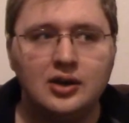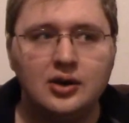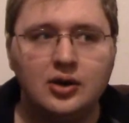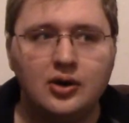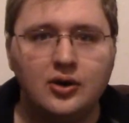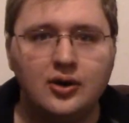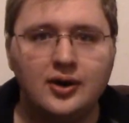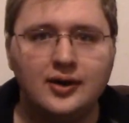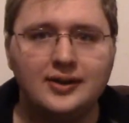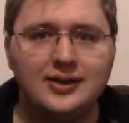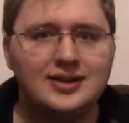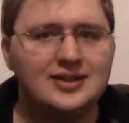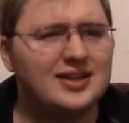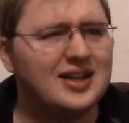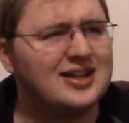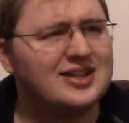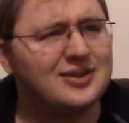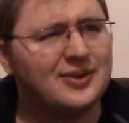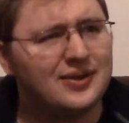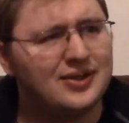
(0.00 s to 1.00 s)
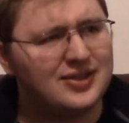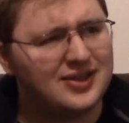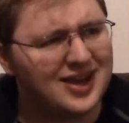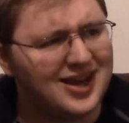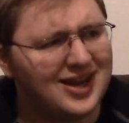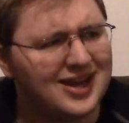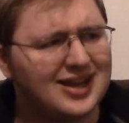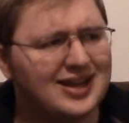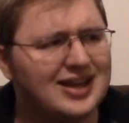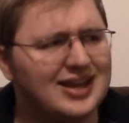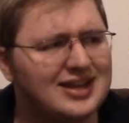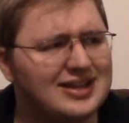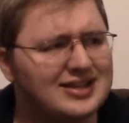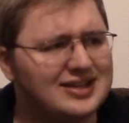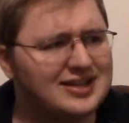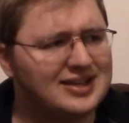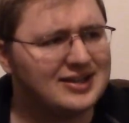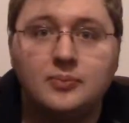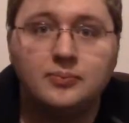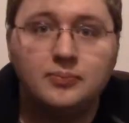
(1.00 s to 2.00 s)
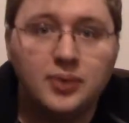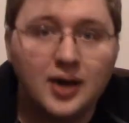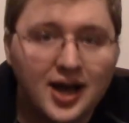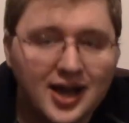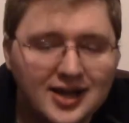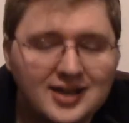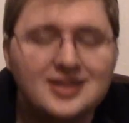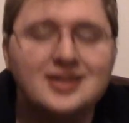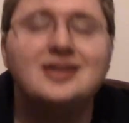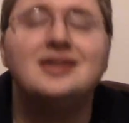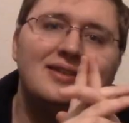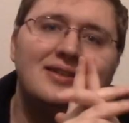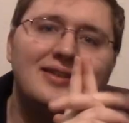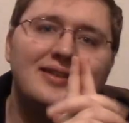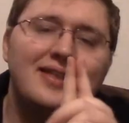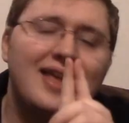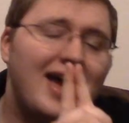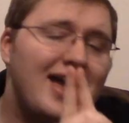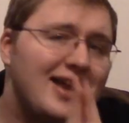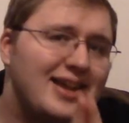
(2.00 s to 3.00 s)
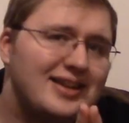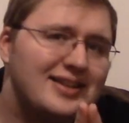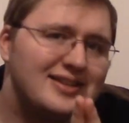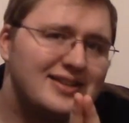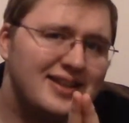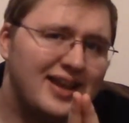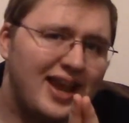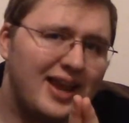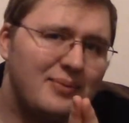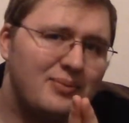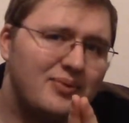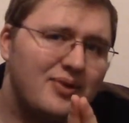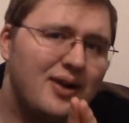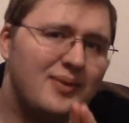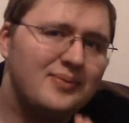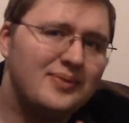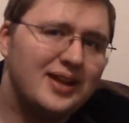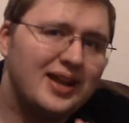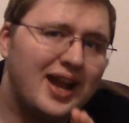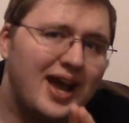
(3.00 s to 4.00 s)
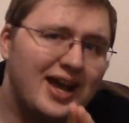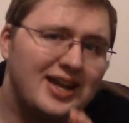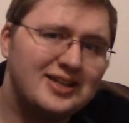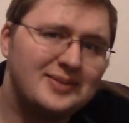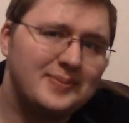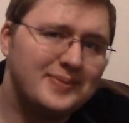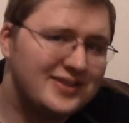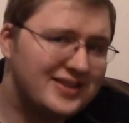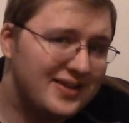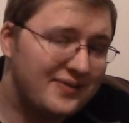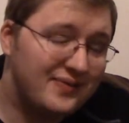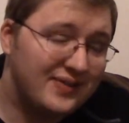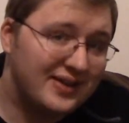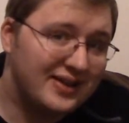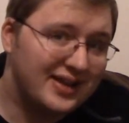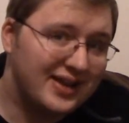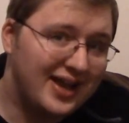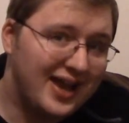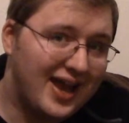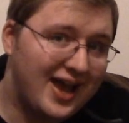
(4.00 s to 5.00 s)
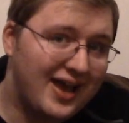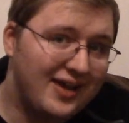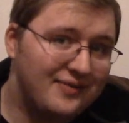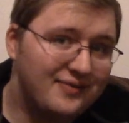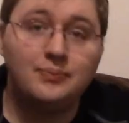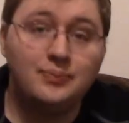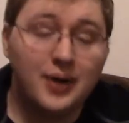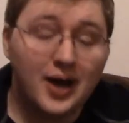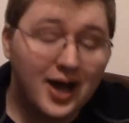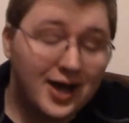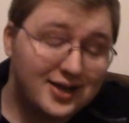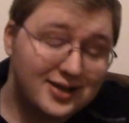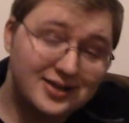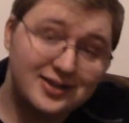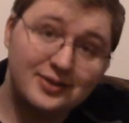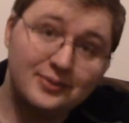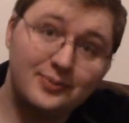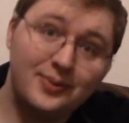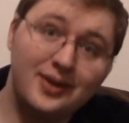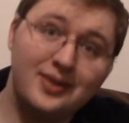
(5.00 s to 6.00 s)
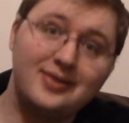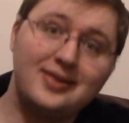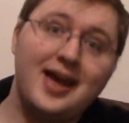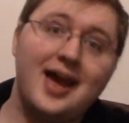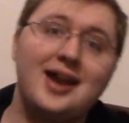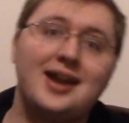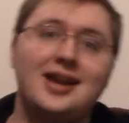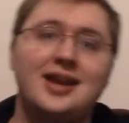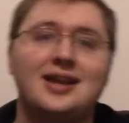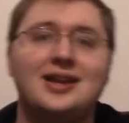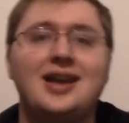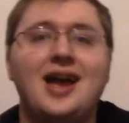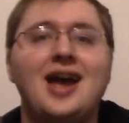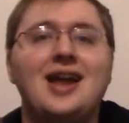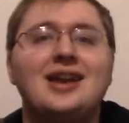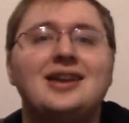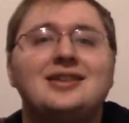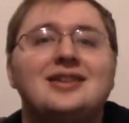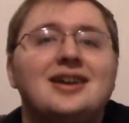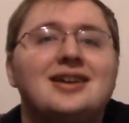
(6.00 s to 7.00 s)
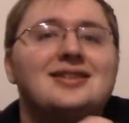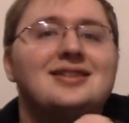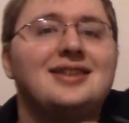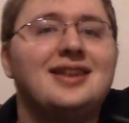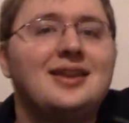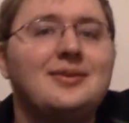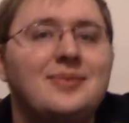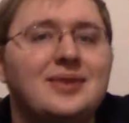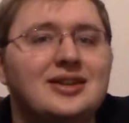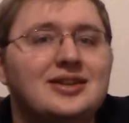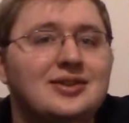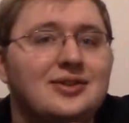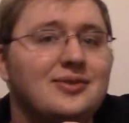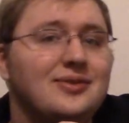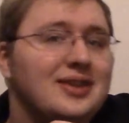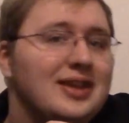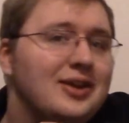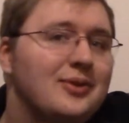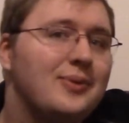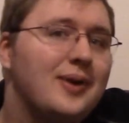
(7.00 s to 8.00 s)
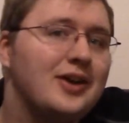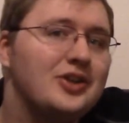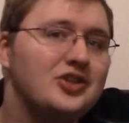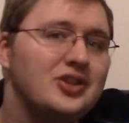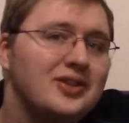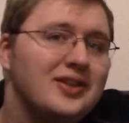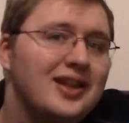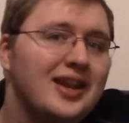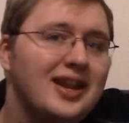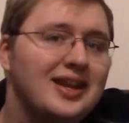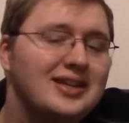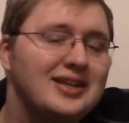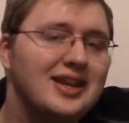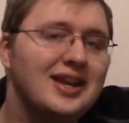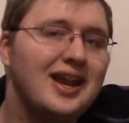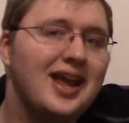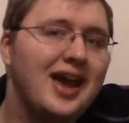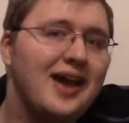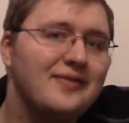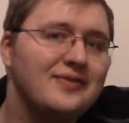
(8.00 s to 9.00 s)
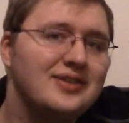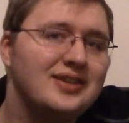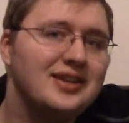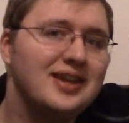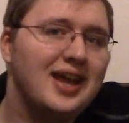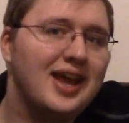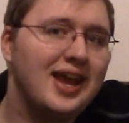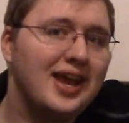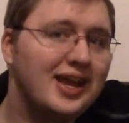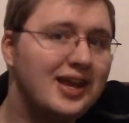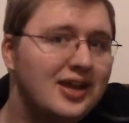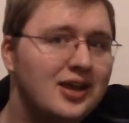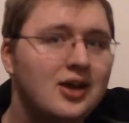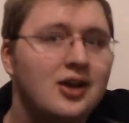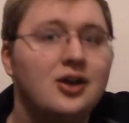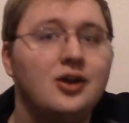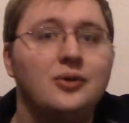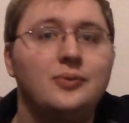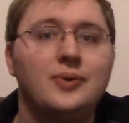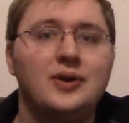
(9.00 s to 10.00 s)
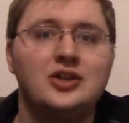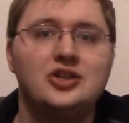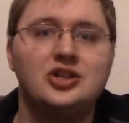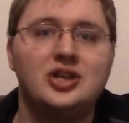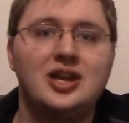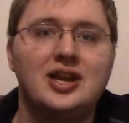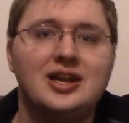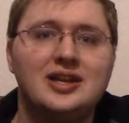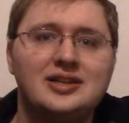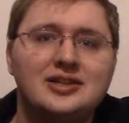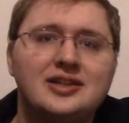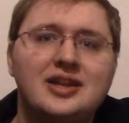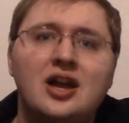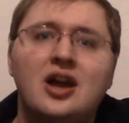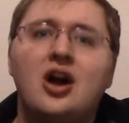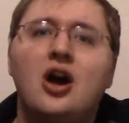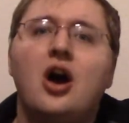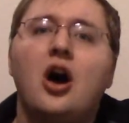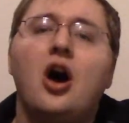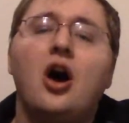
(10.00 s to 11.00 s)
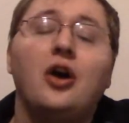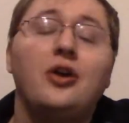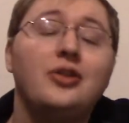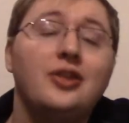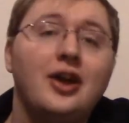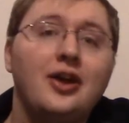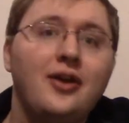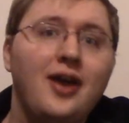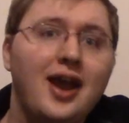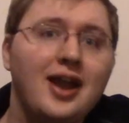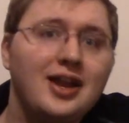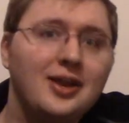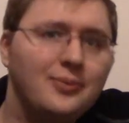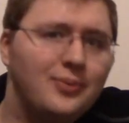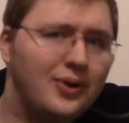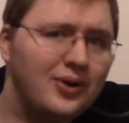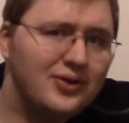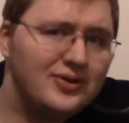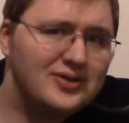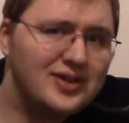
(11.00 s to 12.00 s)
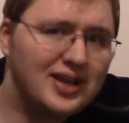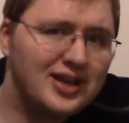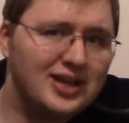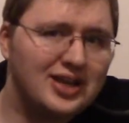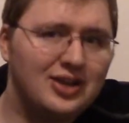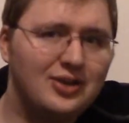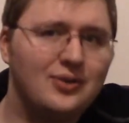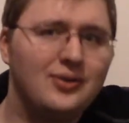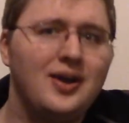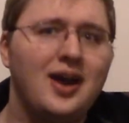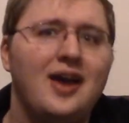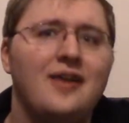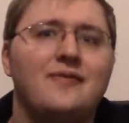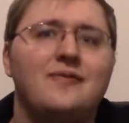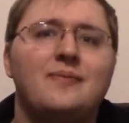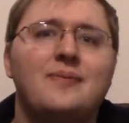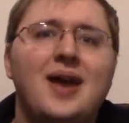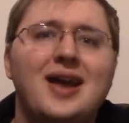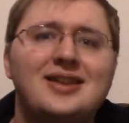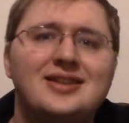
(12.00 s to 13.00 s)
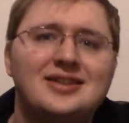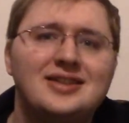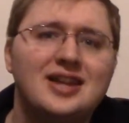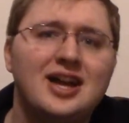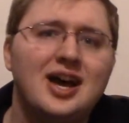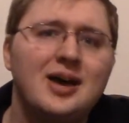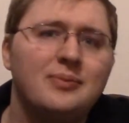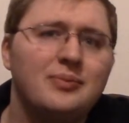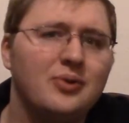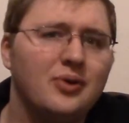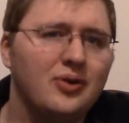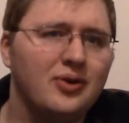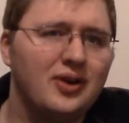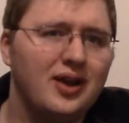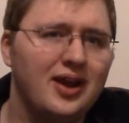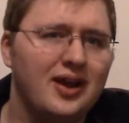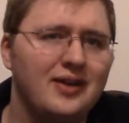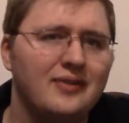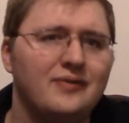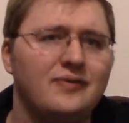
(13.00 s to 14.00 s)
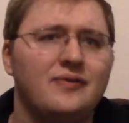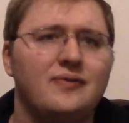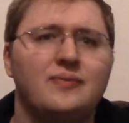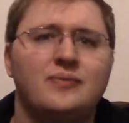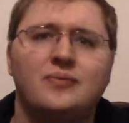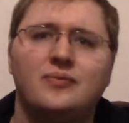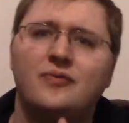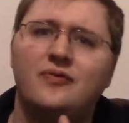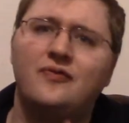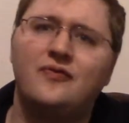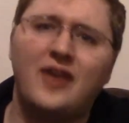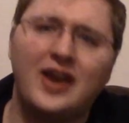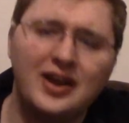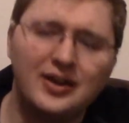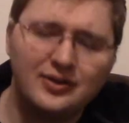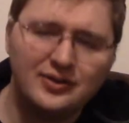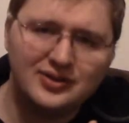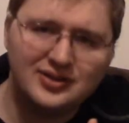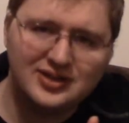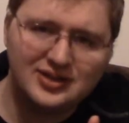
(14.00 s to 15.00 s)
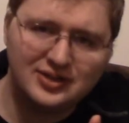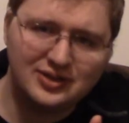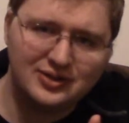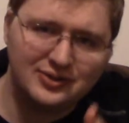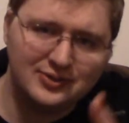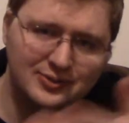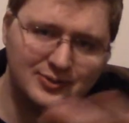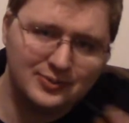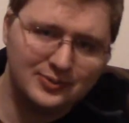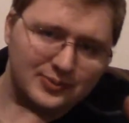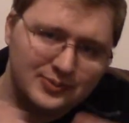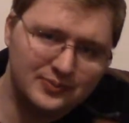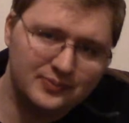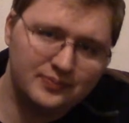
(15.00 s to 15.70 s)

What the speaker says: Or at least that's how I think it is. But that is a problem that I specifically have. But with that, it kind of does lead me to the question that I did have today, which is, are there any words that you have messed up or have failed to